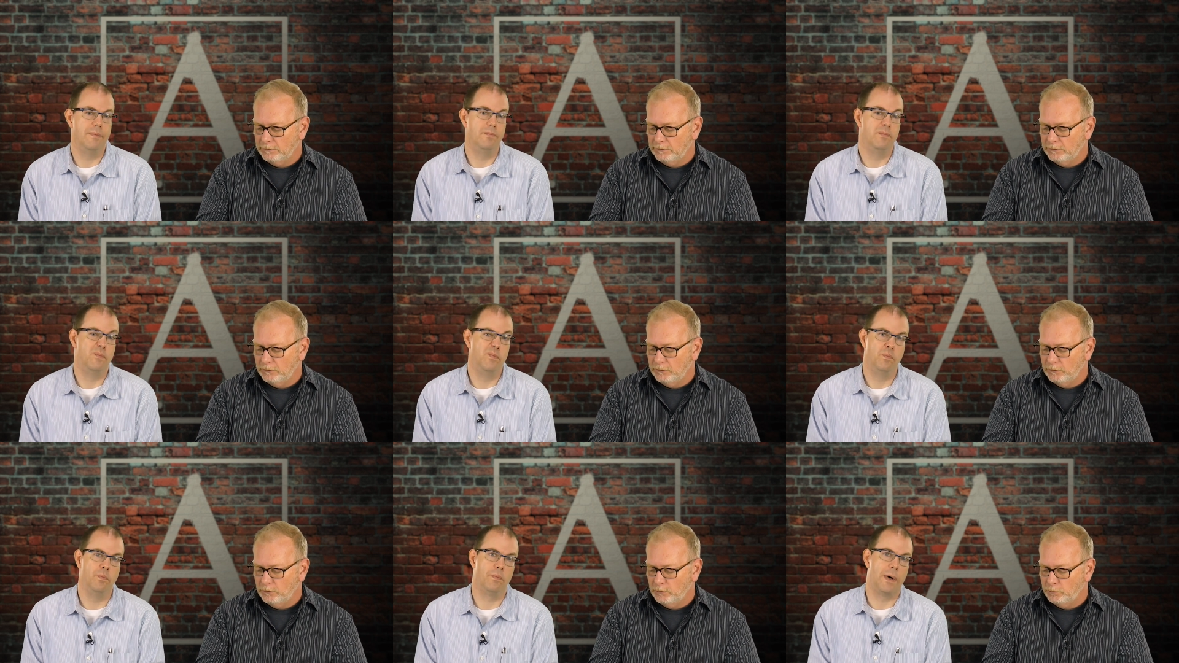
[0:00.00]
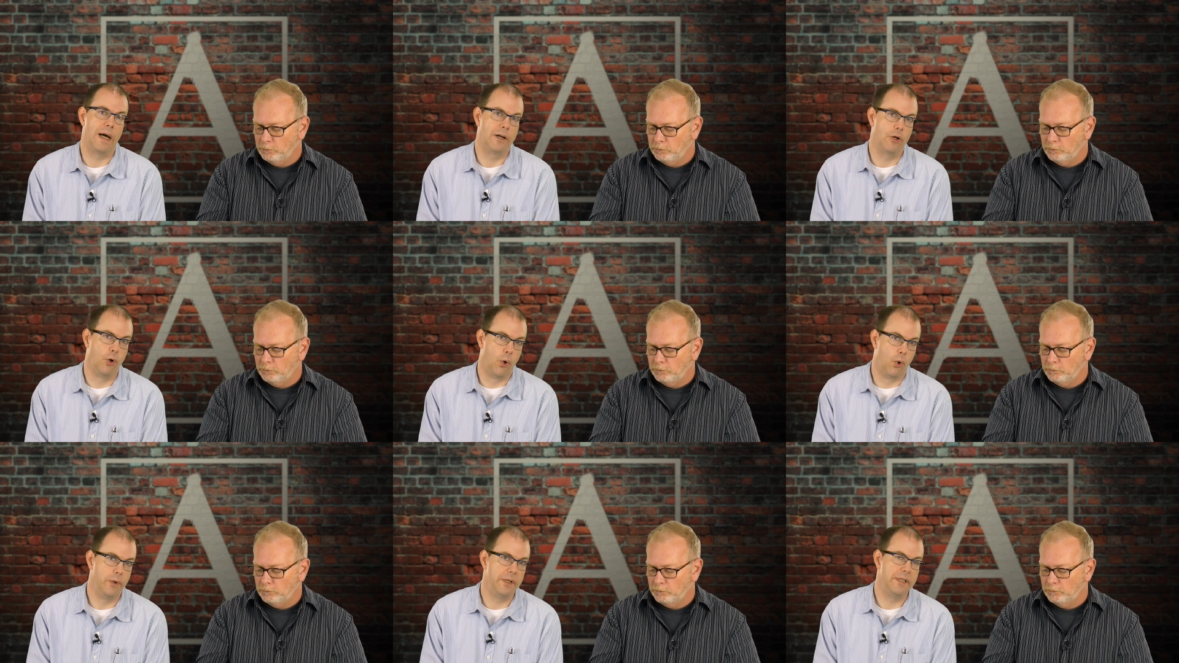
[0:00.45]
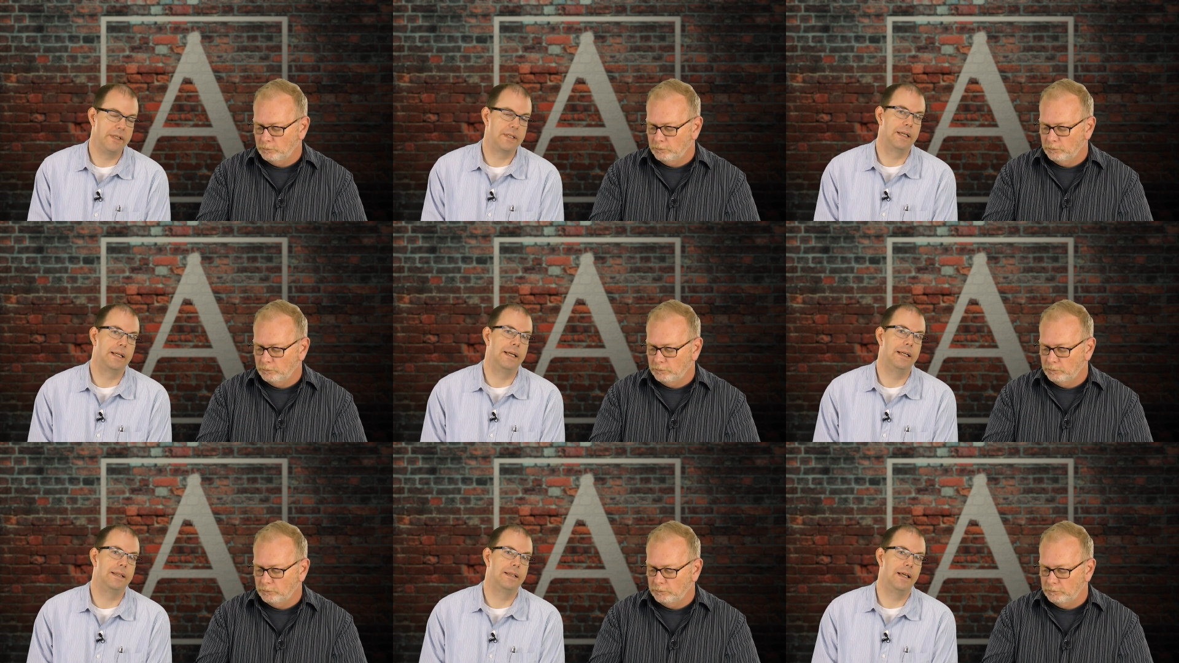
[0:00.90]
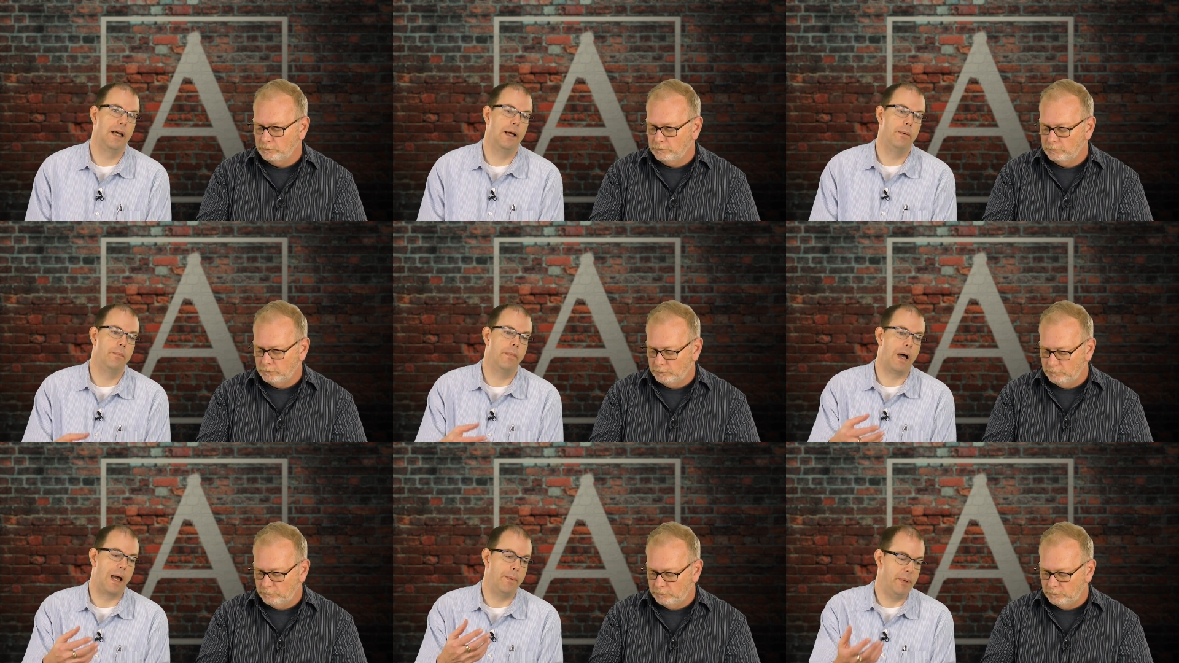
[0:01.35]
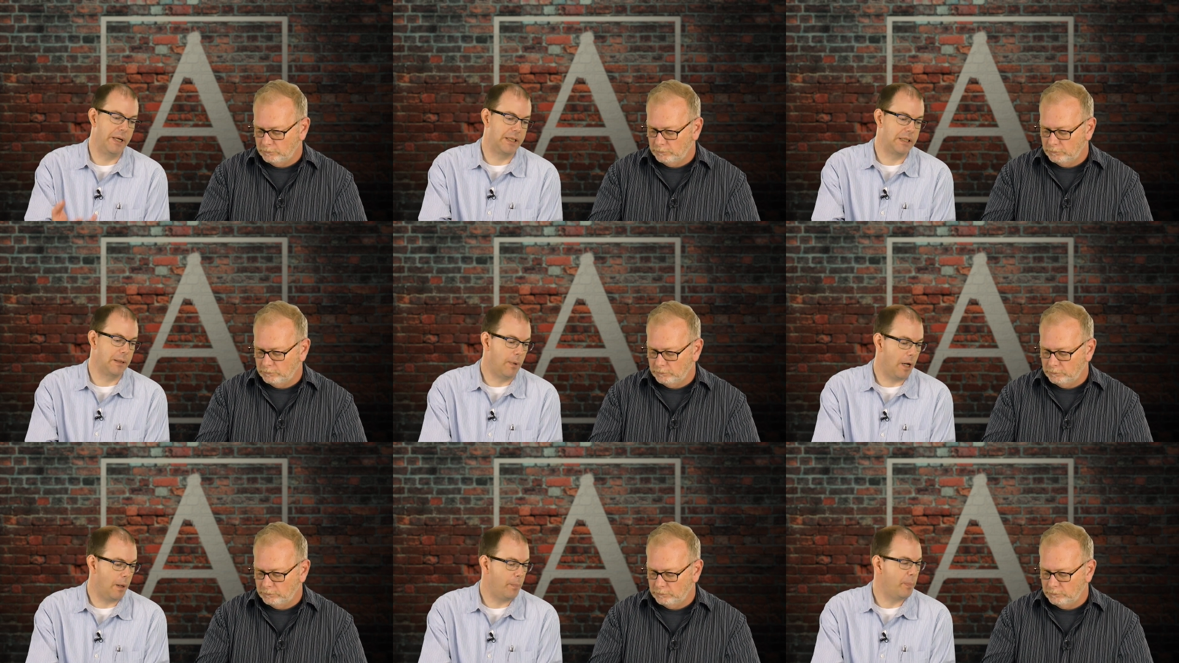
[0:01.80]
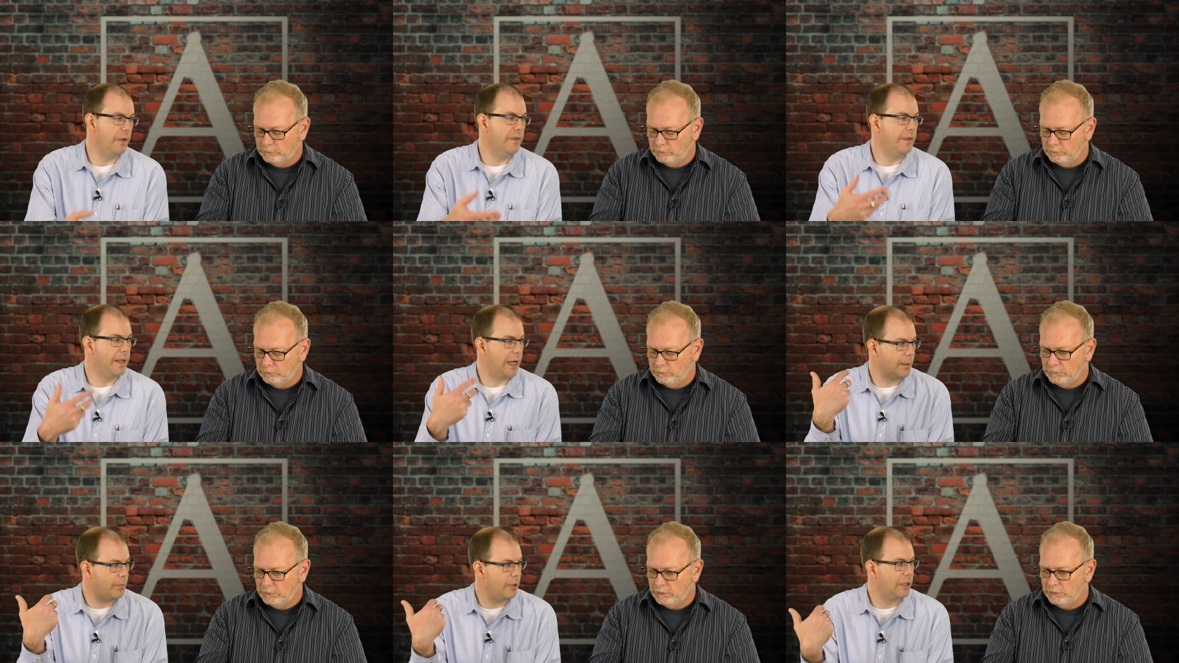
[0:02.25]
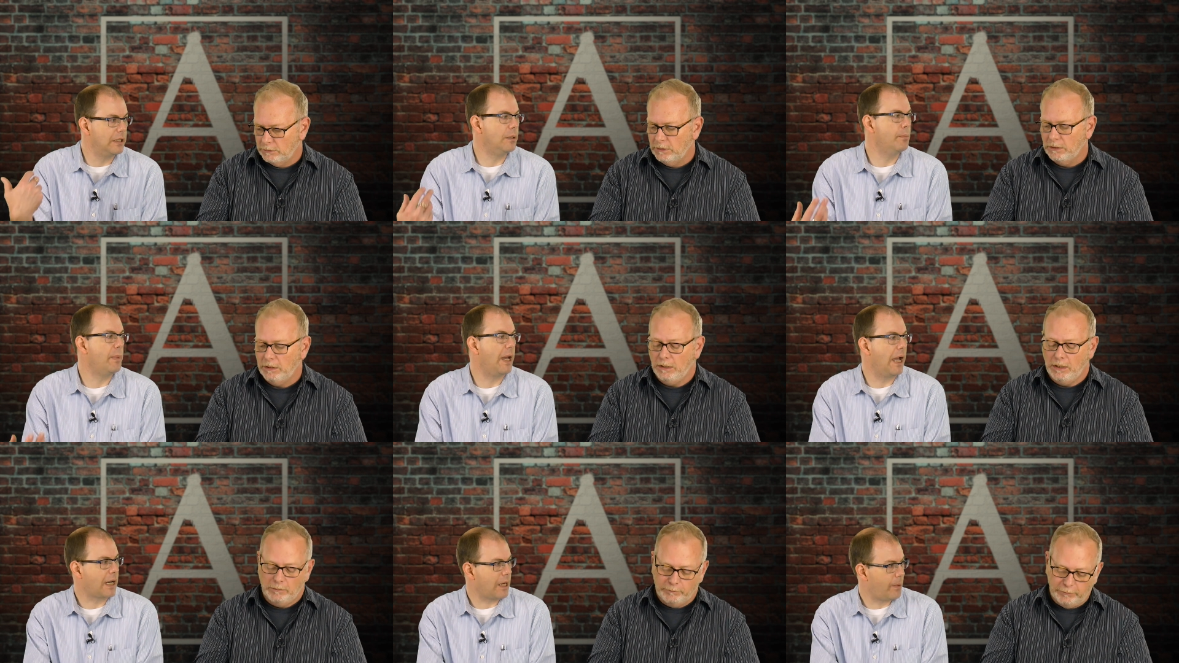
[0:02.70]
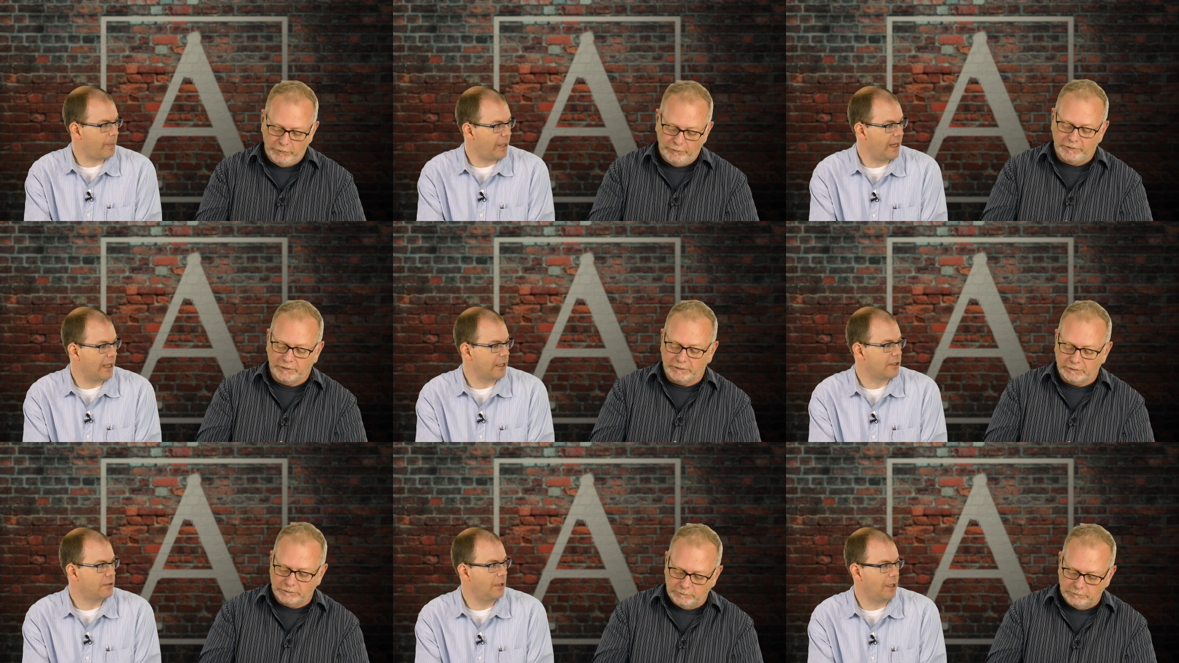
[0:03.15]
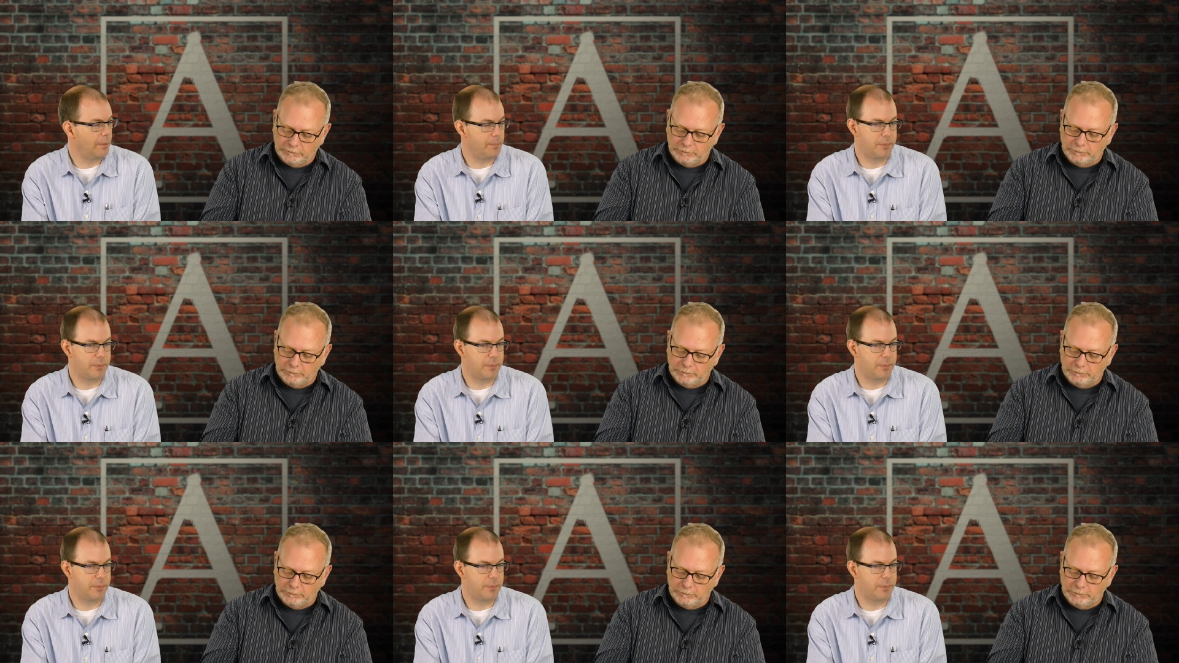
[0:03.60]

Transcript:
Speaker 1: my goal is to get them. I pick them up and then I bring them back on my next trip.